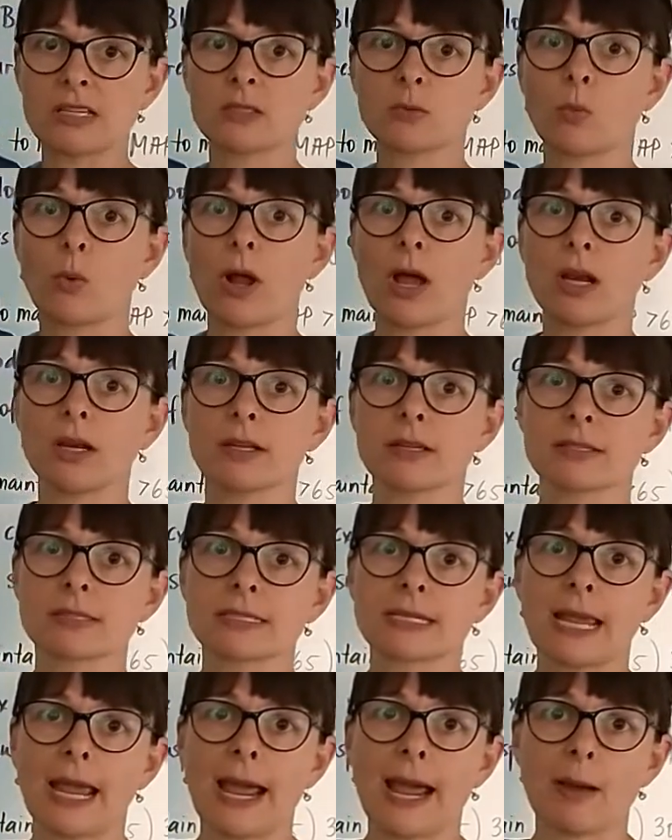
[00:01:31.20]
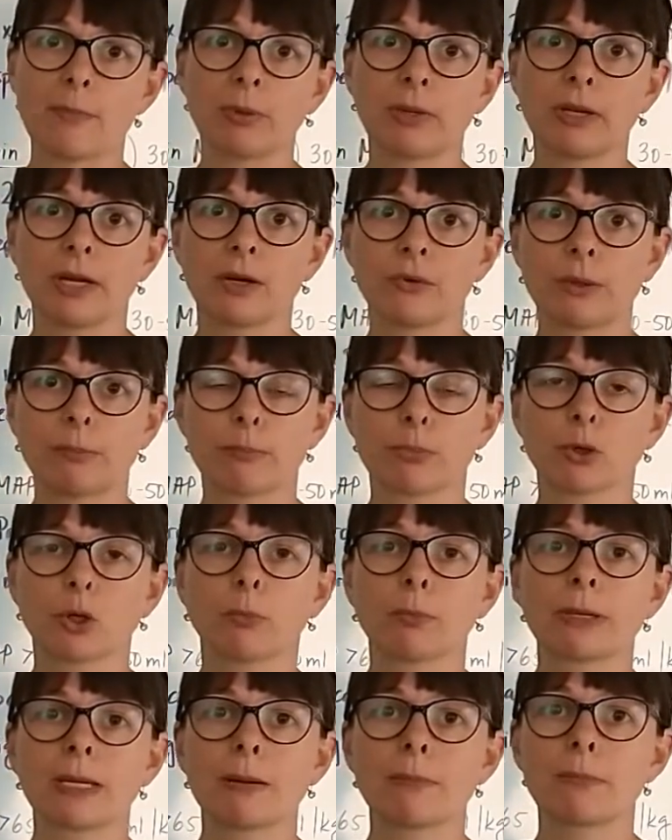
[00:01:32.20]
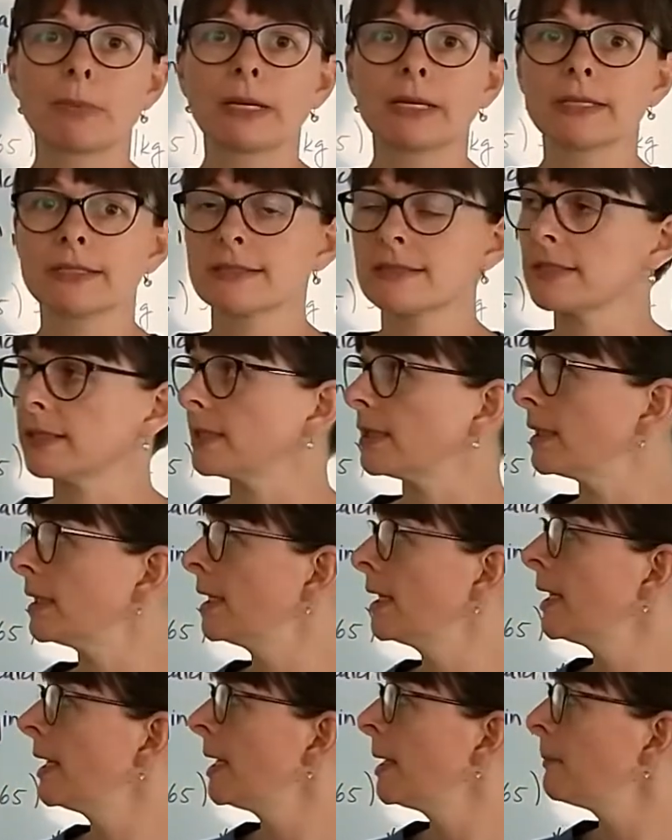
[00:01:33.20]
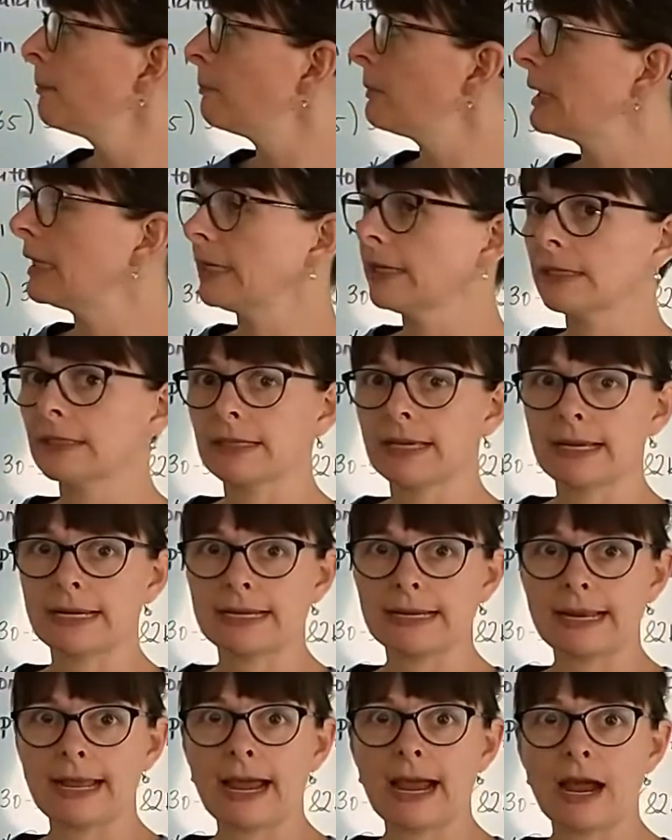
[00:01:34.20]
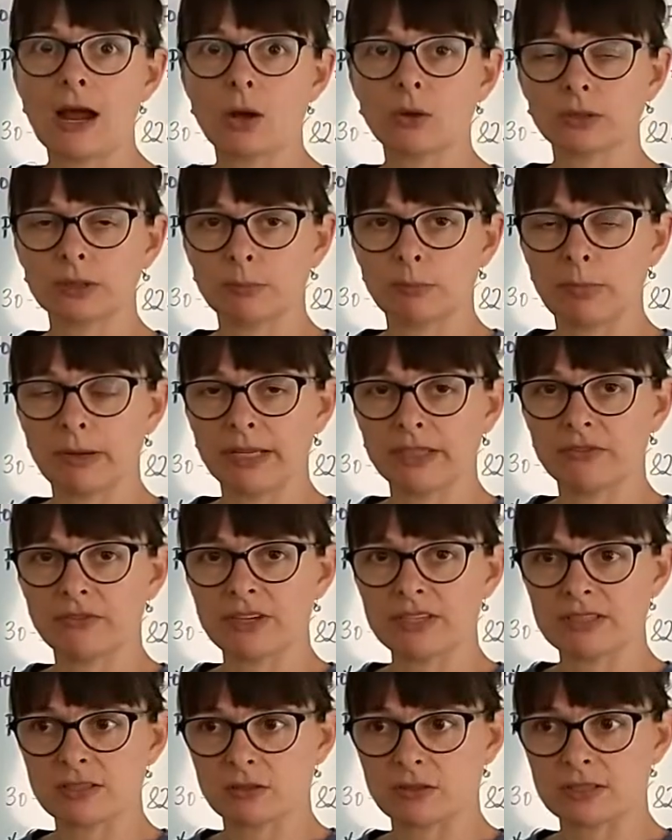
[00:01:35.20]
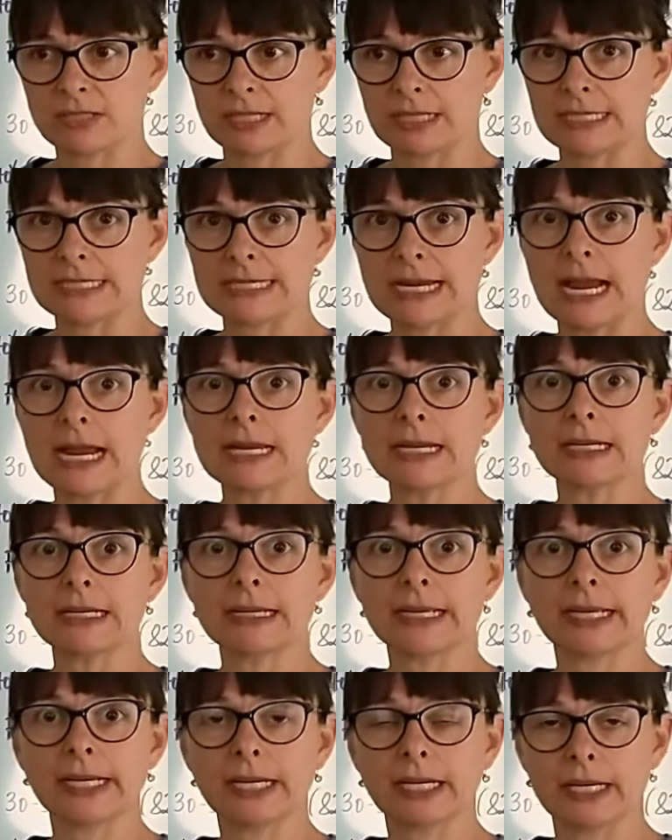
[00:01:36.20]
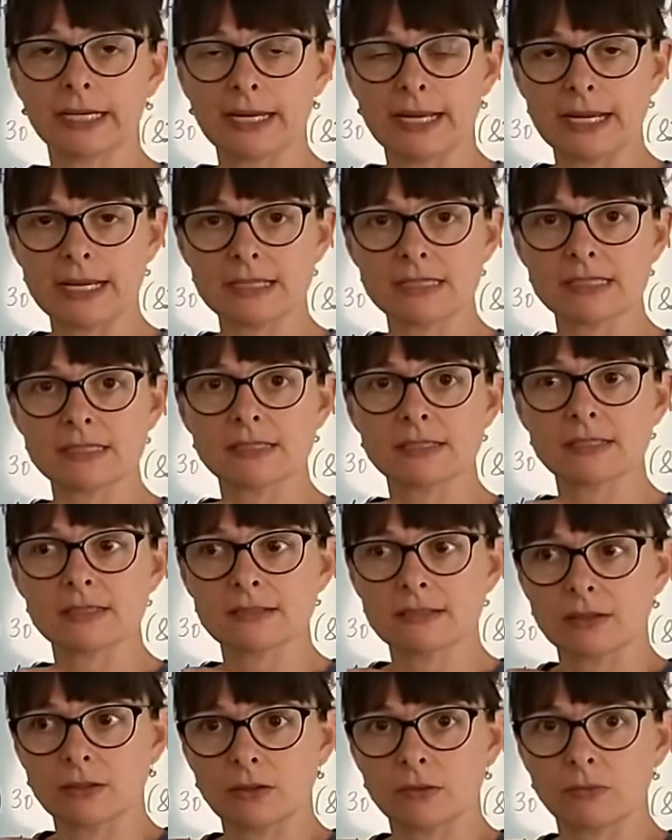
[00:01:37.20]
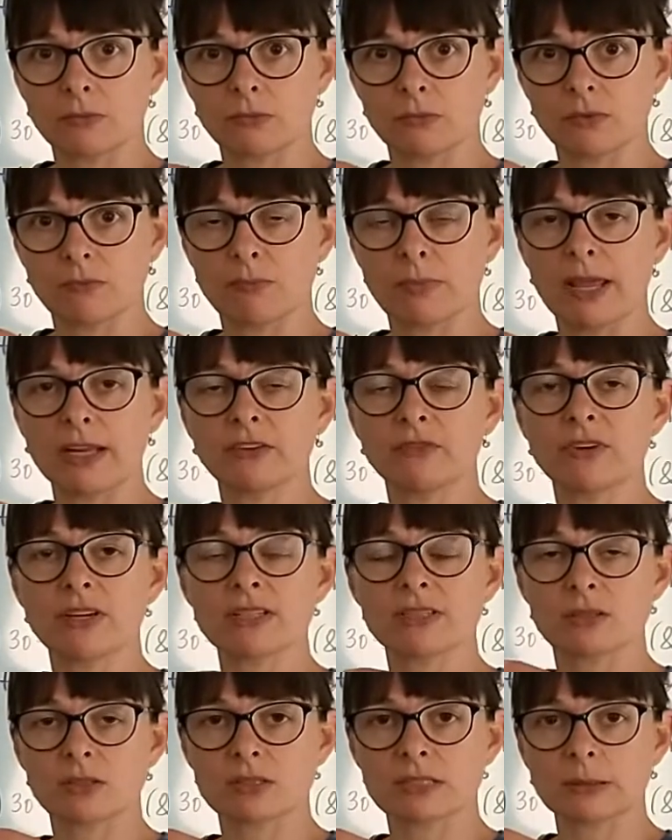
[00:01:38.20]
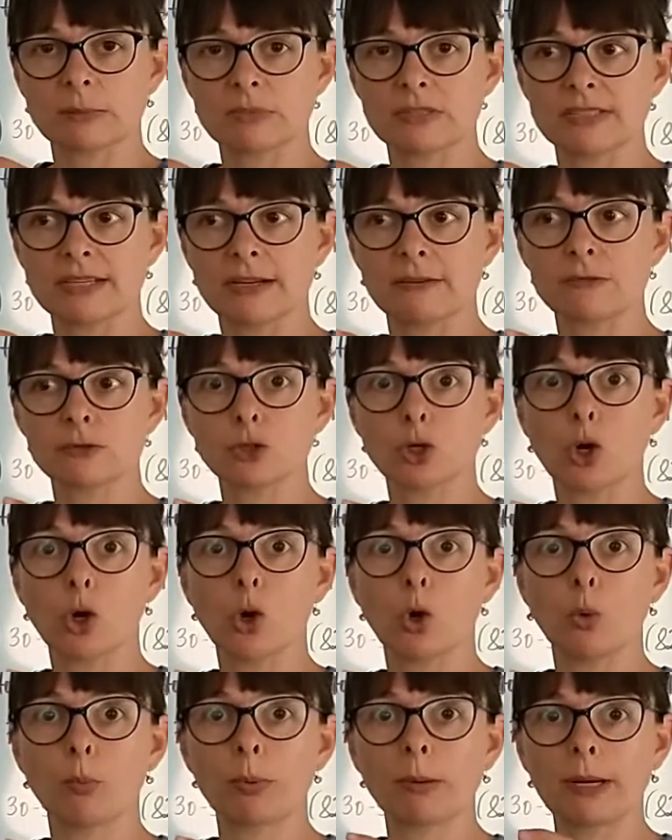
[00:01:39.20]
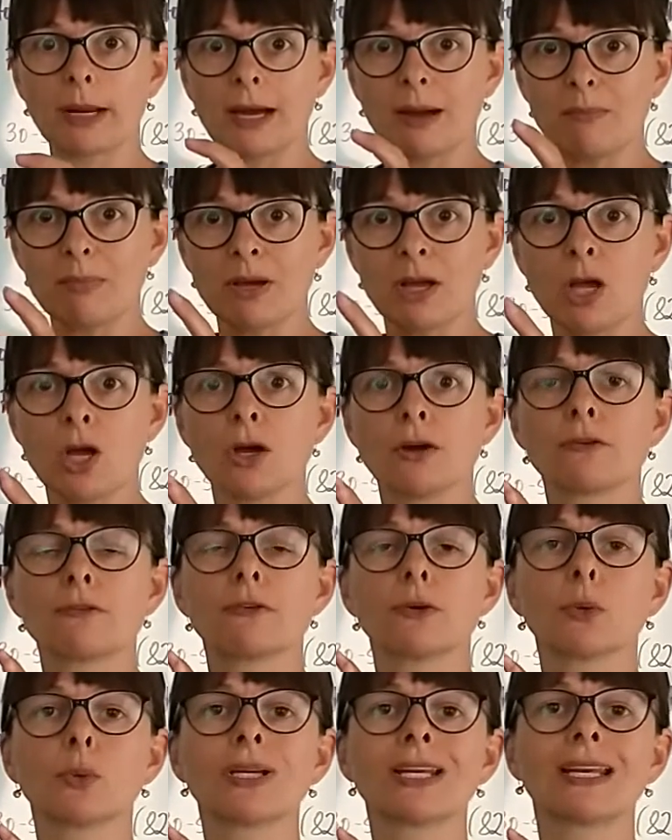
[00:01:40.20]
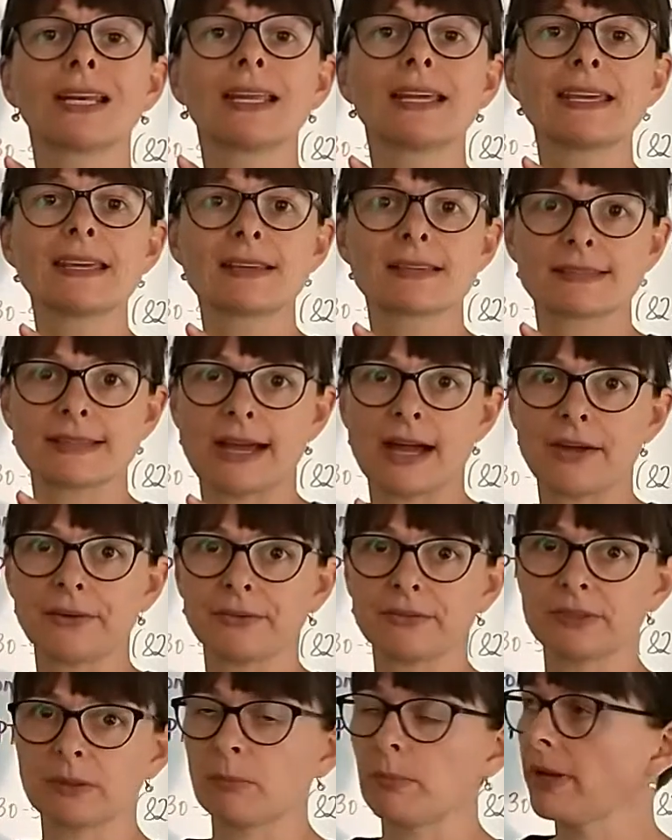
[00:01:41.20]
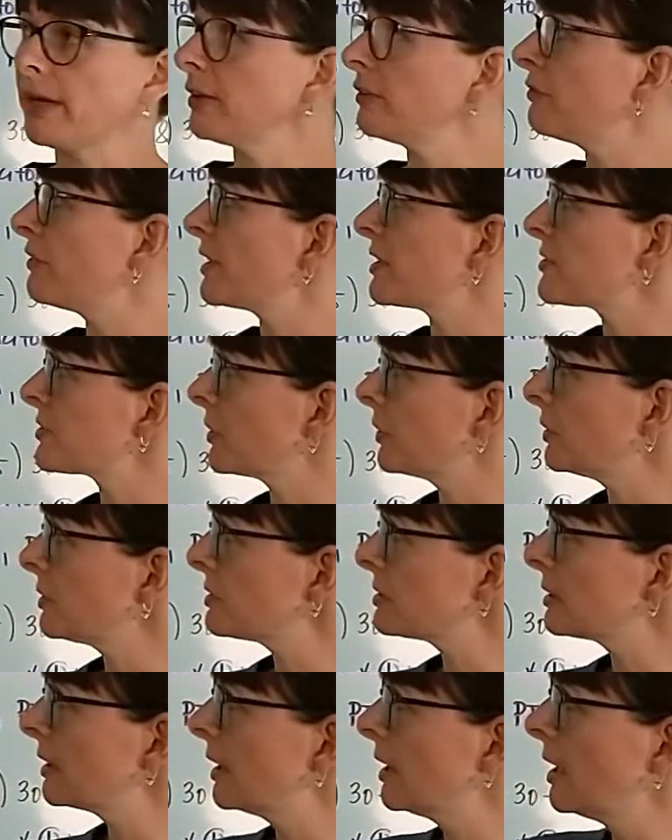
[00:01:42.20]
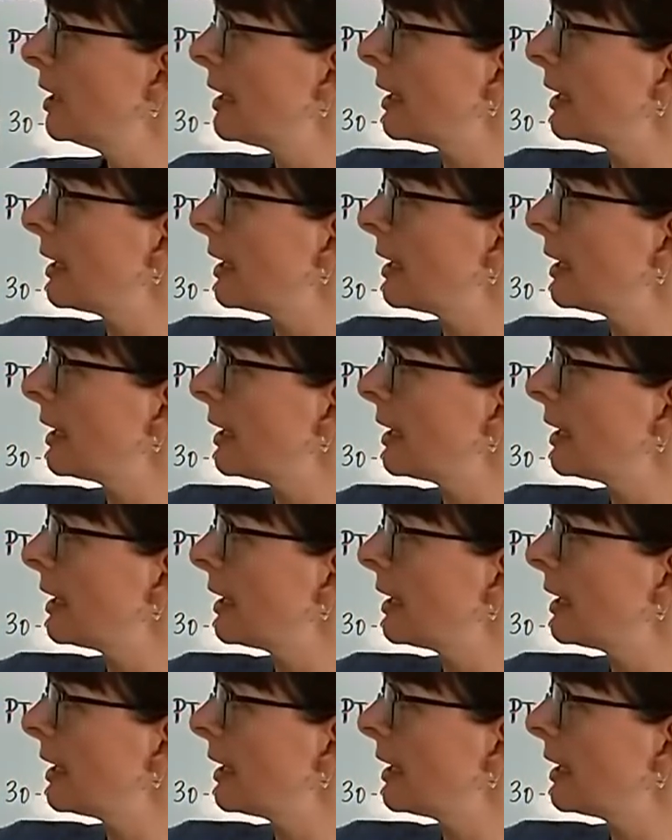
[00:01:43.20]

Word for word: as well as capillary permeability, meaning that now the blood vessels get dilated and as the, the blood vessels themselves open up, fluid leaks out of the blood vessels,